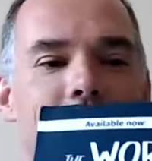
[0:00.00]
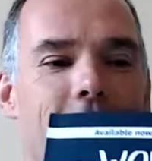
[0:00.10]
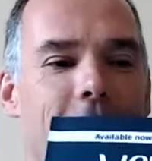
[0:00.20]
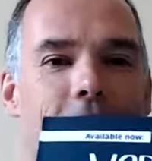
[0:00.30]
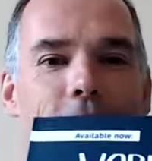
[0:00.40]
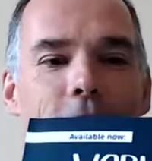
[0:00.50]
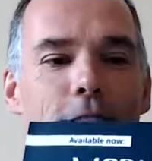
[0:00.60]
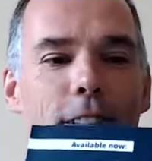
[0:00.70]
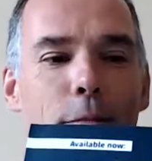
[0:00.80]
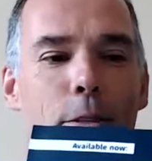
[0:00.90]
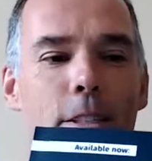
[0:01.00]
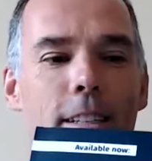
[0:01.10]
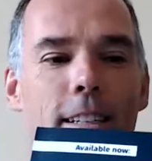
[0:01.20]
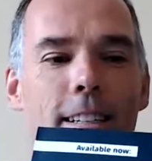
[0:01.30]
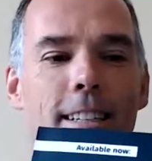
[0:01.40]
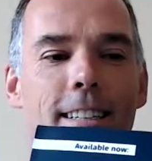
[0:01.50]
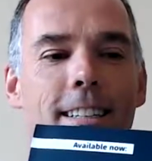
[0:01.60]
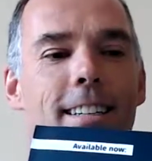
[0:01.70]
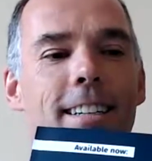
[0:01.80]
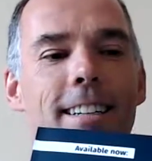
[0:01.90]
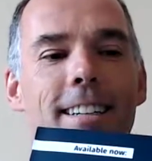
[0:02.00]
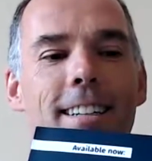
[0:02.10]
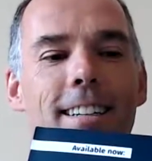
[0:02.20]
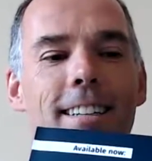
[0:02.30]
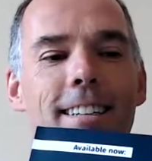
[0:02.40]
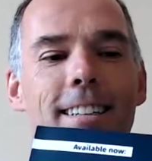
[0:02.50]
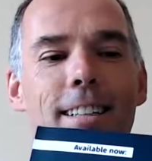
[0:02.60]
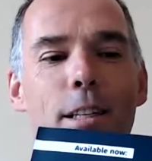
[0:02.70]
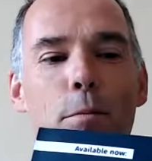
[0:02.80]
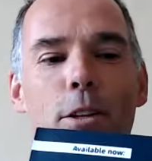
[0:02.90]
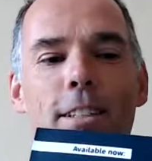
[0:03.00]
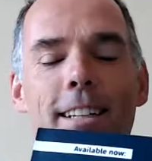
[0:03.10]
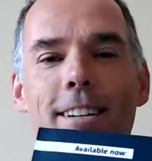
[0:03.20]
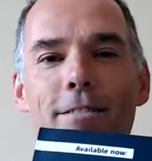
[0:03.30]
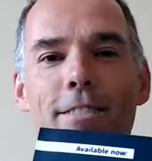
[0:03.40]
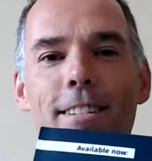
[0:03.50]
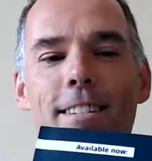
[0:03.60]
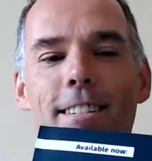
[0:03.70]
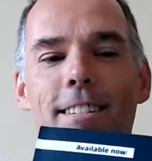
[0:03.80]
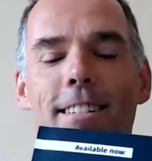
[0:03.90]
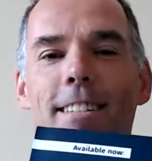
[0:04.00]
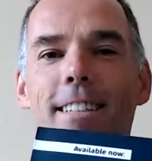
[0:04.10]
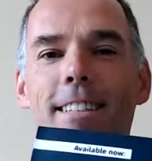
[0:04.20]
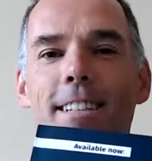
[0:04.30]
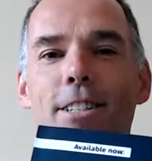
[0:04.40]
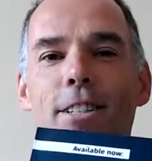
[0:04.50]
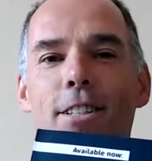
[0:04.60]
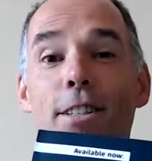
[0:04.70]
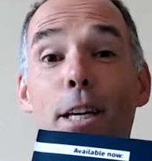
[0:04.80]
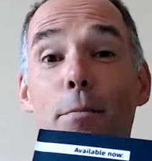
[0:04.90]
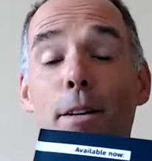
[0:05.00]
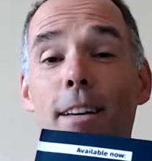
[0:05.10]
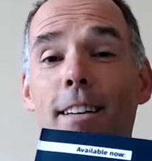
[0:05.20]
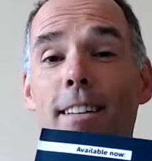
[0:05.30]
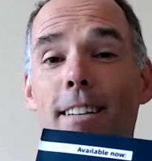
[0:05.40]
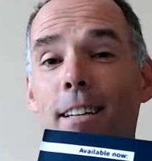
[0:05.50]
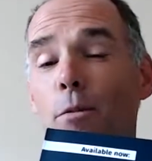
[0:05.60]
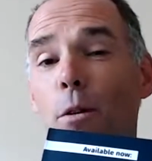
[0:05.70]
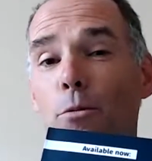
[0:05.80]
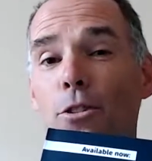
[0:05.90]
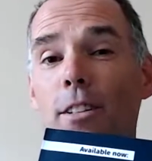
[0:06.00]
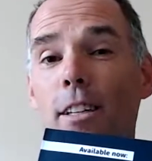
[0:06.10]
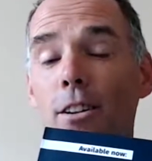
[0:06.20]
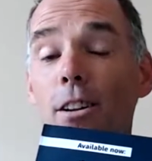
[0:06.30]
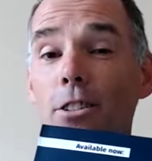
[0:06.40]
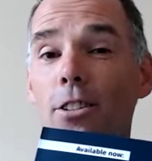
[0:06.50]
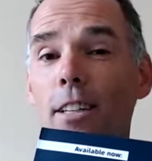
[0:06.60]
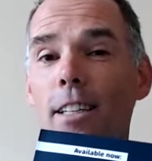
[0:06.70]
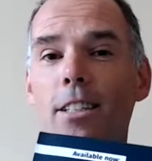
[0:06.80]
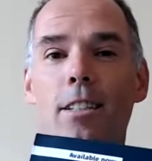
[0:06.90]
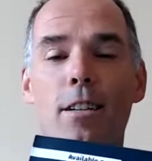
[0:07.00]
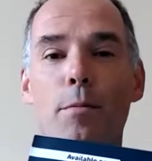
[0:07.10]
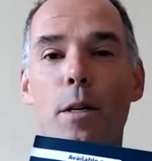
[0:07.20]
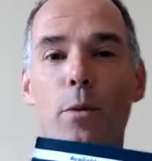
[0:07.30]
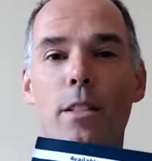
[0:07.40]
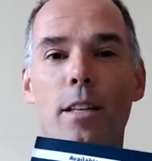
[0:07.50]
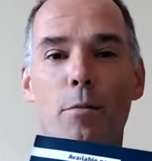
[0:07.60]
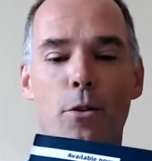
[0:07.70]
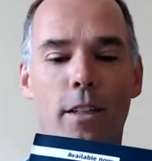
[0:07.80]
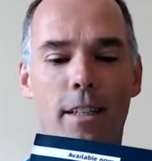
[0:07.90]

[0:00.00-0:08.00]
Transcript: also, let me see, the book itself. Is sneak peek. We'll present it on stage coming Wednesday morning